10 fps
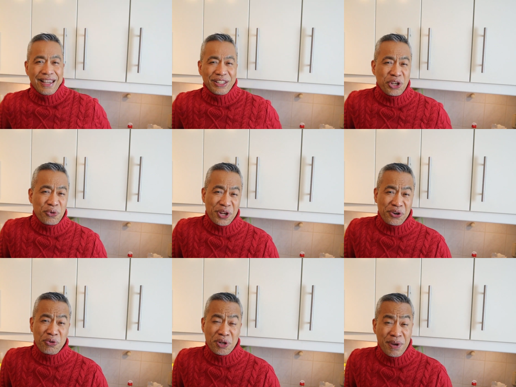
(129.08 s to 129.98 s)
I think you would
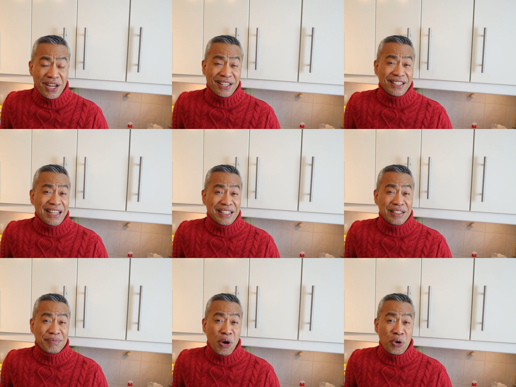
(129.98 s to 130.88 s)
agree with me that
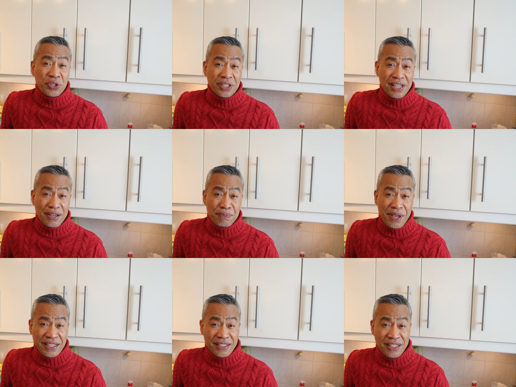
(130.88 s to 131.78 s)
in most
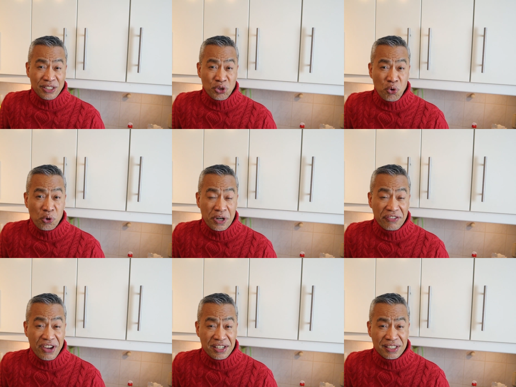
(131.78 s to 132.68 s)
piezas or
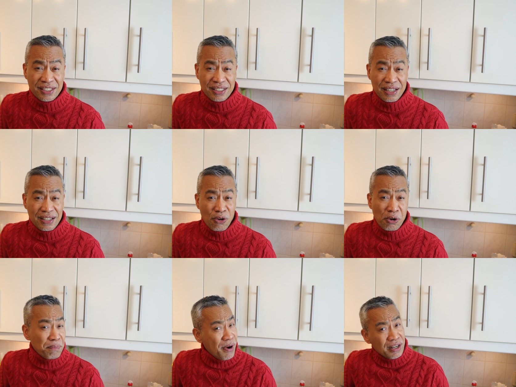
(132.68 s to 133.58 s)
events
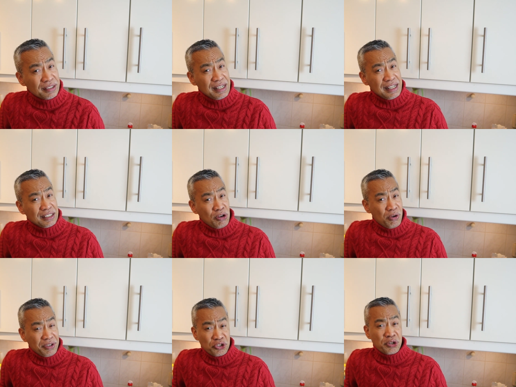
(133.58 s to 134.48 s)
or parties
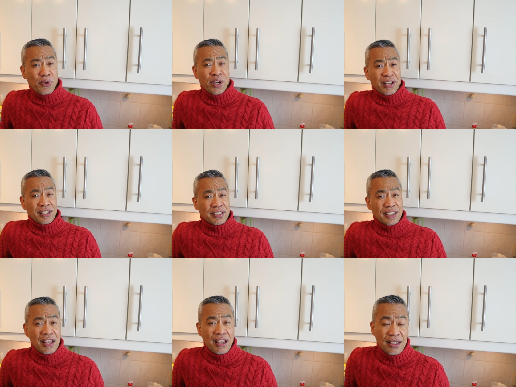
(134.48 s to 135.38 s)
or noche
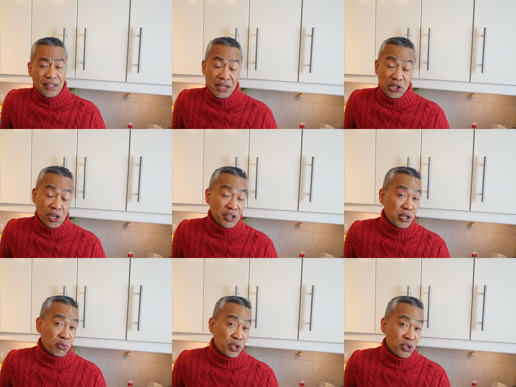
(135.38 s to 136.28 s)
buenas, the
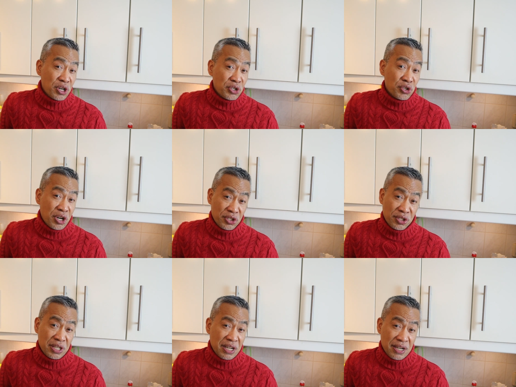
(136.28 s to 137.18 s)
children would not
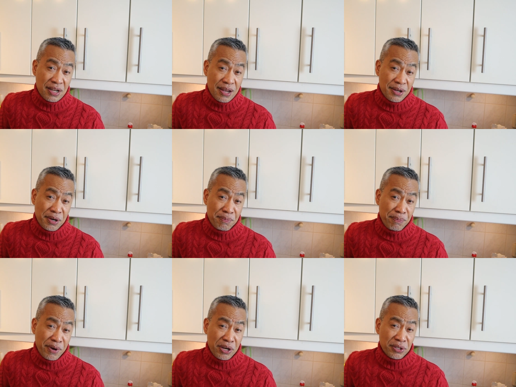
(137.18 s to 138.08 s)
touch the other
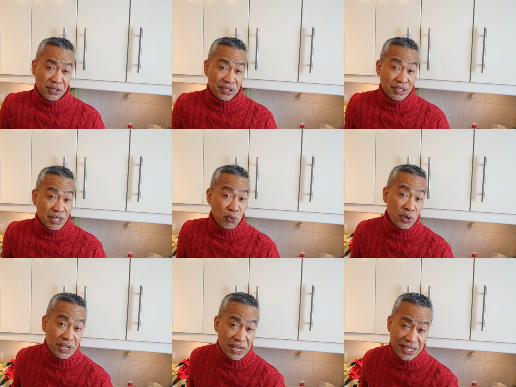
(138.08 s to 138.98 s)
preparations. They
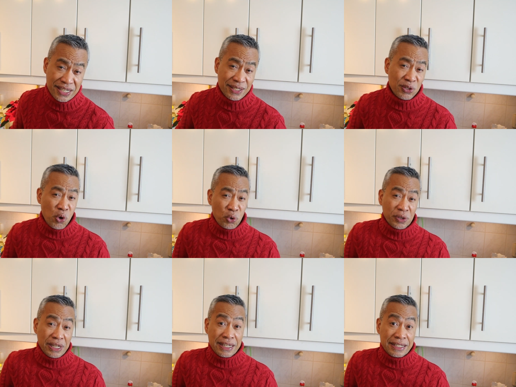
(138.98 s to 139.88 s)
would eat
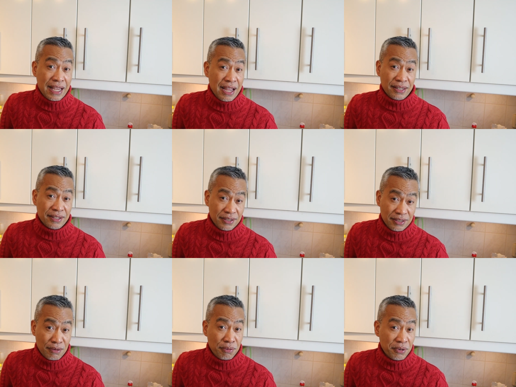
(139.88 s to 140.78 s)
only the salads,
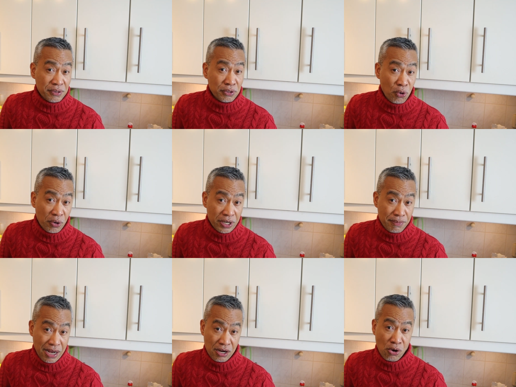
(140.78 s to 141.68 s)
the fruit or the
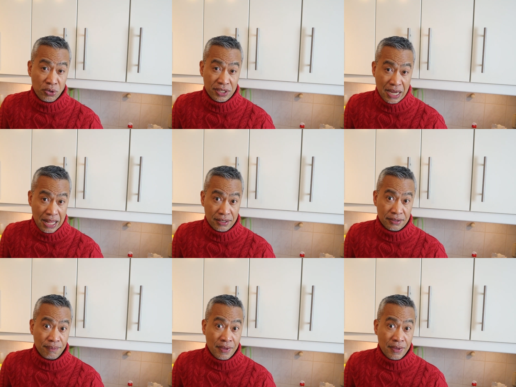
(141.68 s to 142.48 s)
macaroni salad.